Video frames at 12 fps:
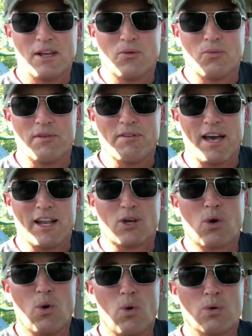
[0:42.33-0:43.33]
We've had a
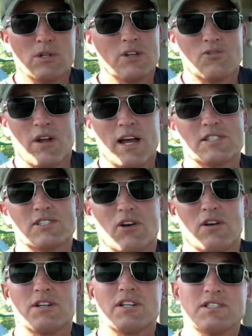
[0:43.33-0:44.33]
cold and dry
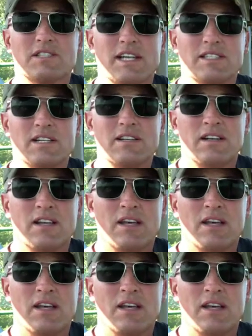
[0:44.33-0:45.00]
start to the season,